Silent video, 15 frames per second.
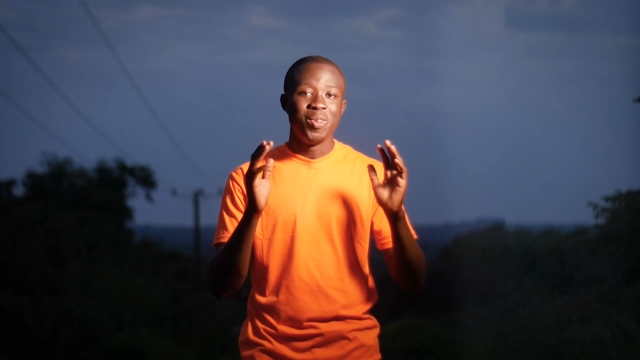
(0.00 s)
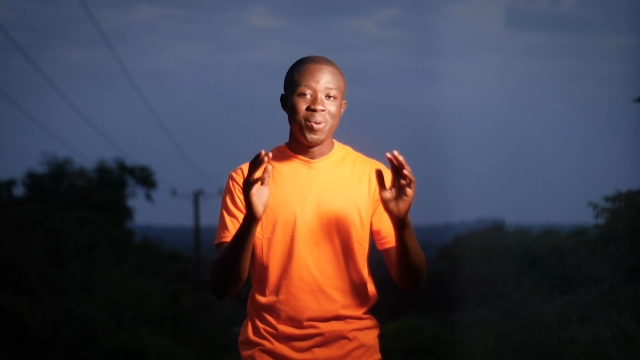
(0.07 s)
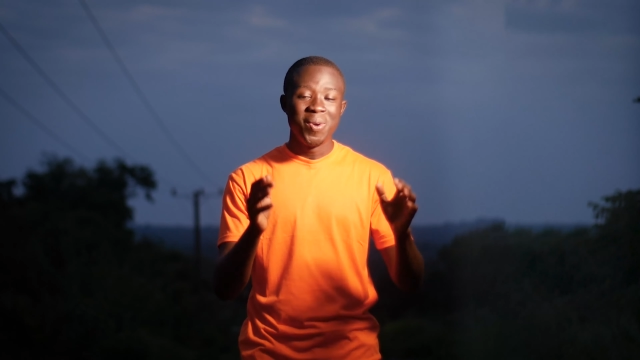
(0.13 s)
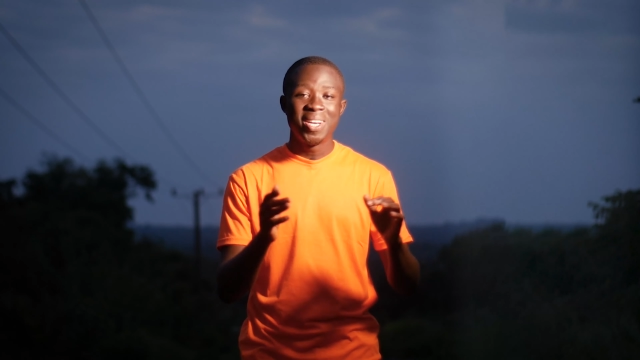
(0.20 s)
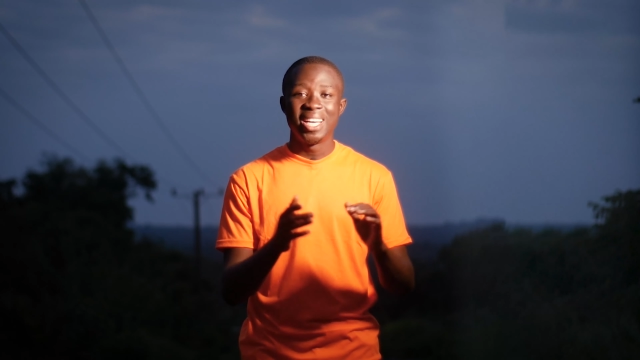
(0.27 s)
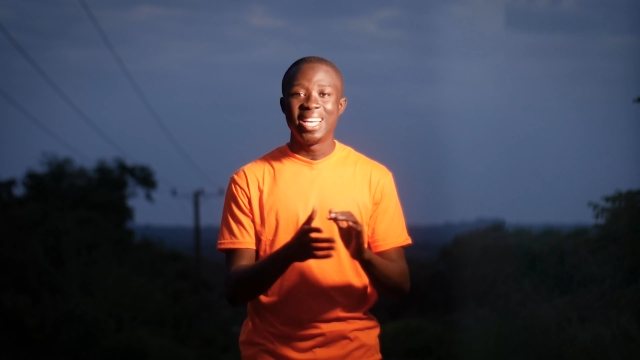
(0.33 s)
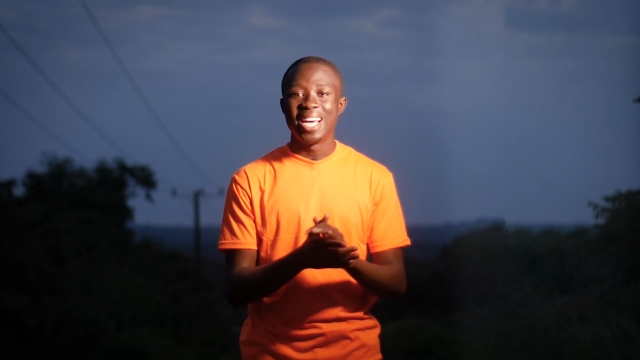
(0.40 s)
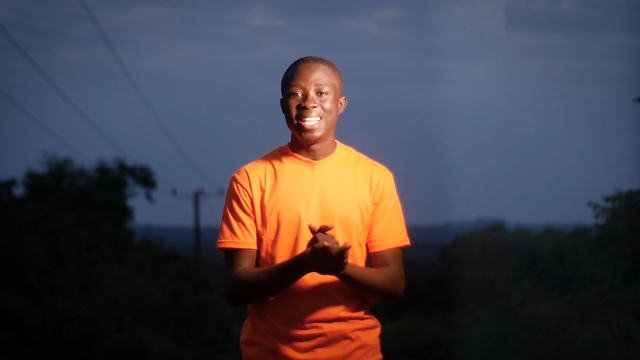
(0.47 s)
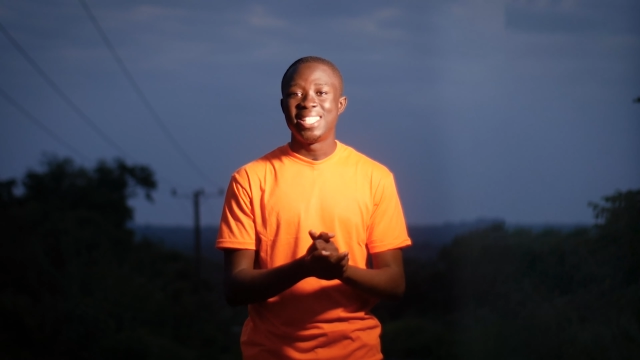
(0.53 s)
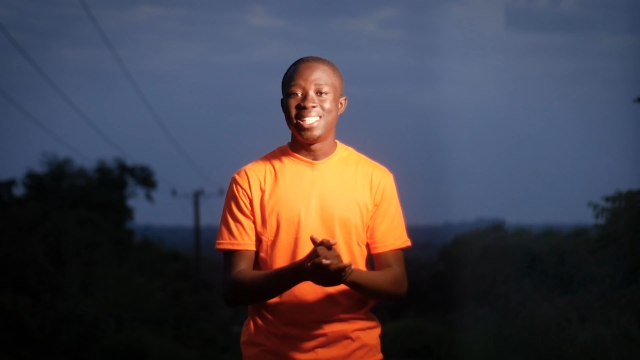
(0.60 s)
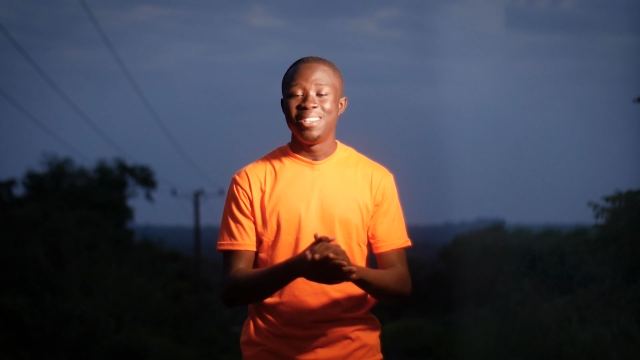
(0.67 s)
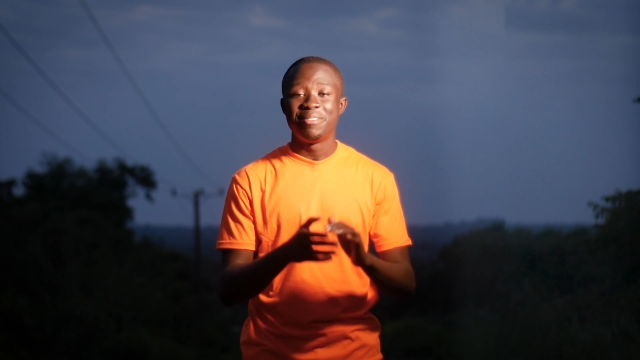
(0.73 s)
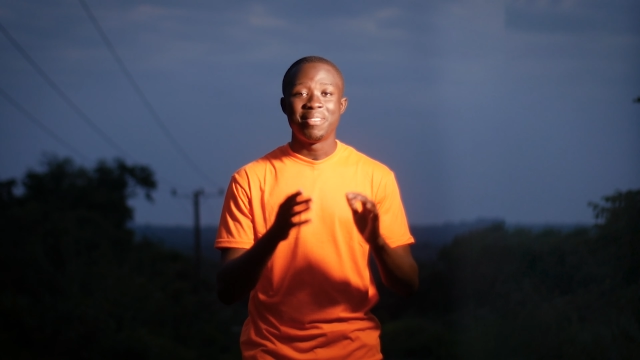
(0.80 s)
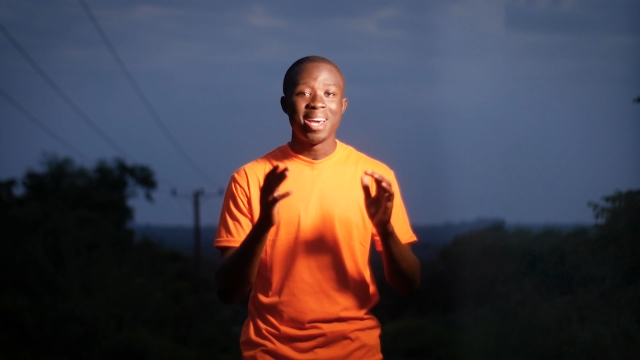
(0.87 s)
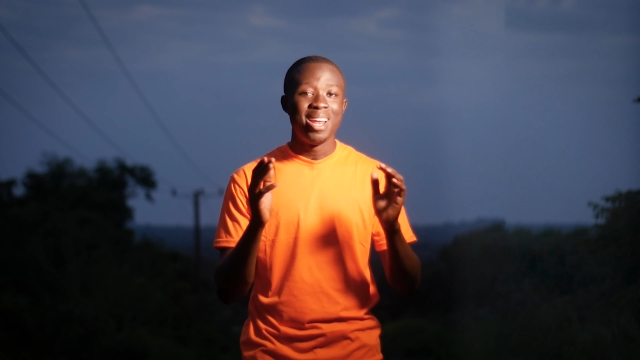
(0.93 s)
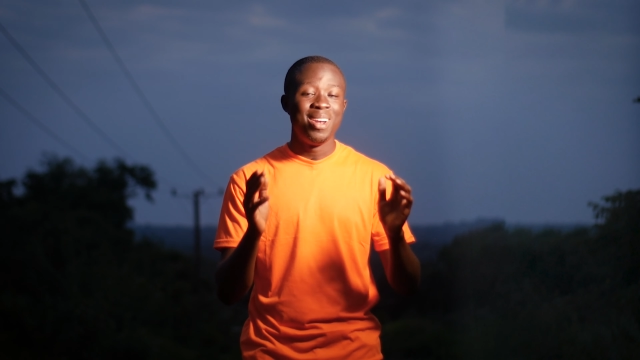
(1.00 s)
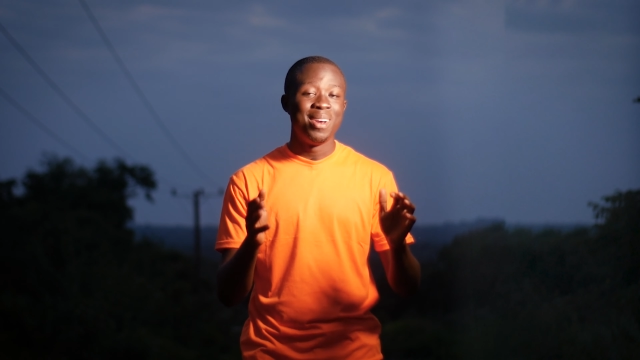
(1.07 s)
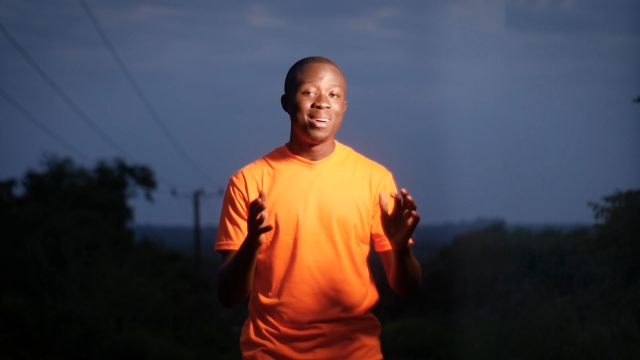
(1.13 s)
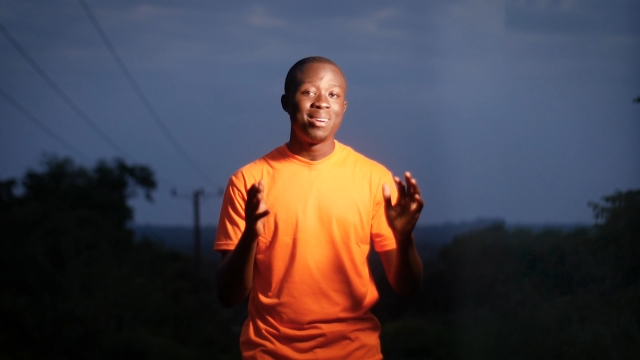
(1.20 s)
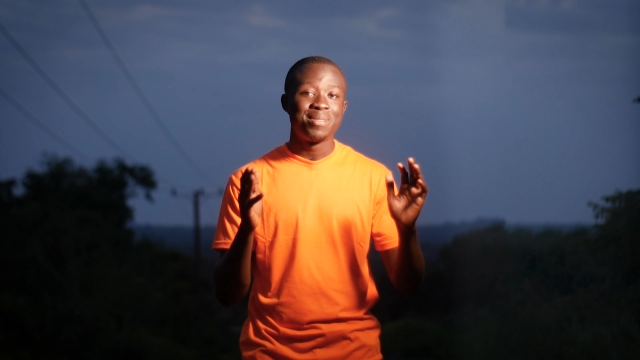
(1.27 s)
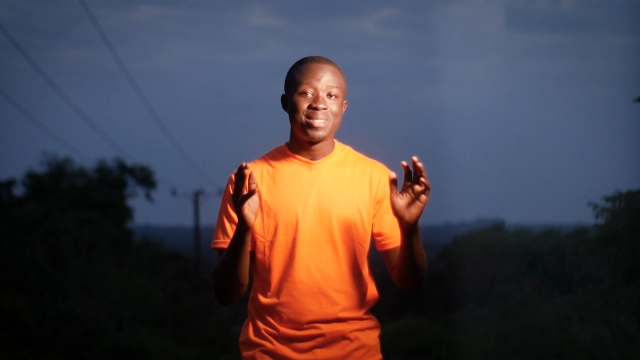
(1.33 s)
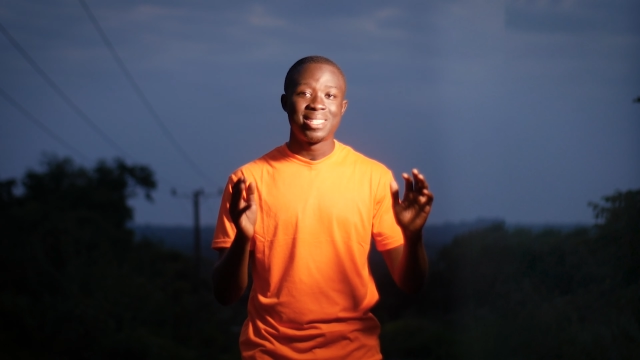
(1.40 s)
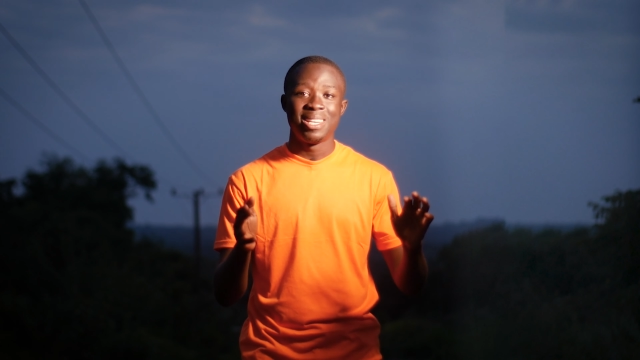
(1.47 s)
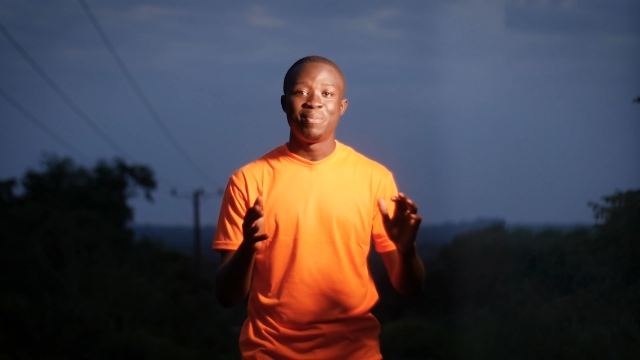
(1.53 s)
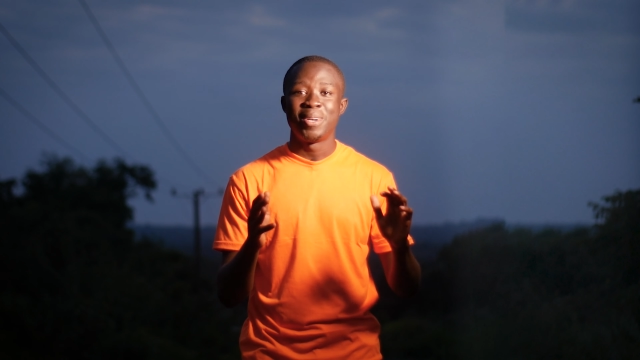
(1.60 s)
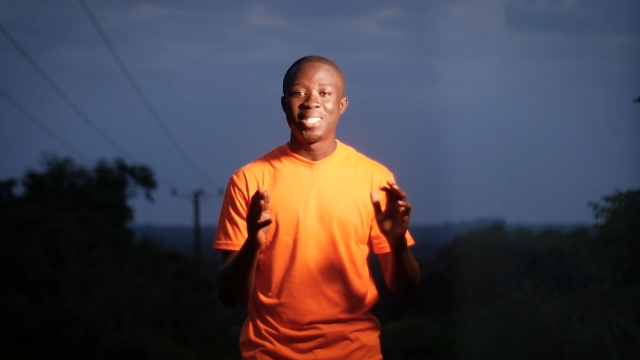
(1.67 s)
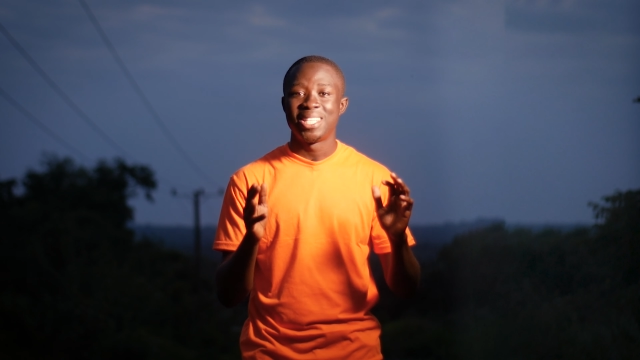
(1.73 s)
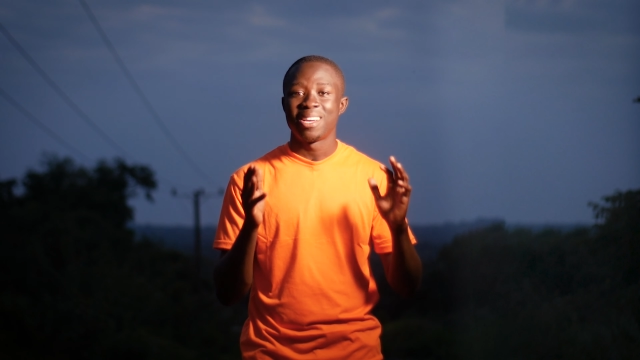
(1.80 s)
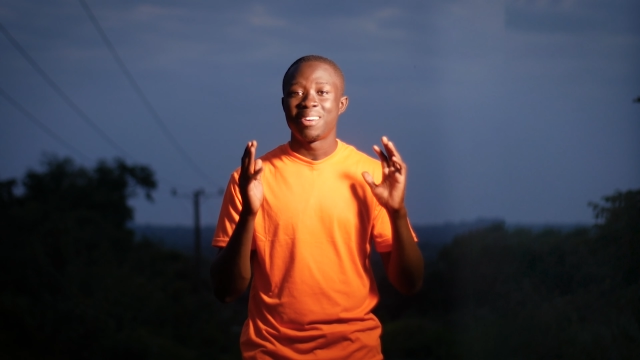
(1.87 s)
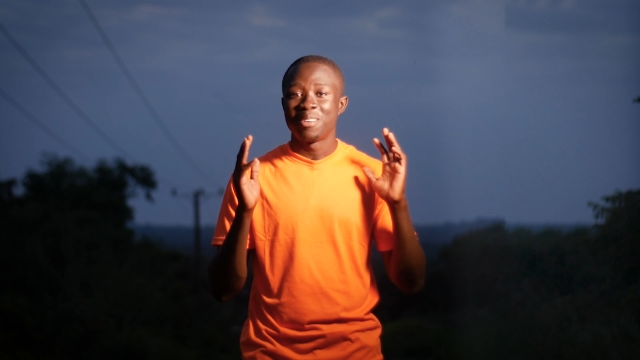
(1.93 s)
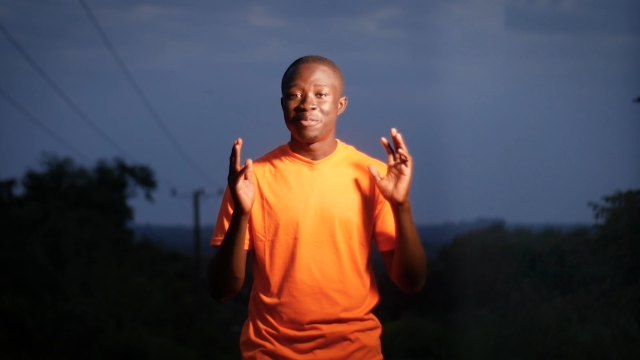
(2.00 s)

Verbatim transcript: you can achieve a lot of cinematic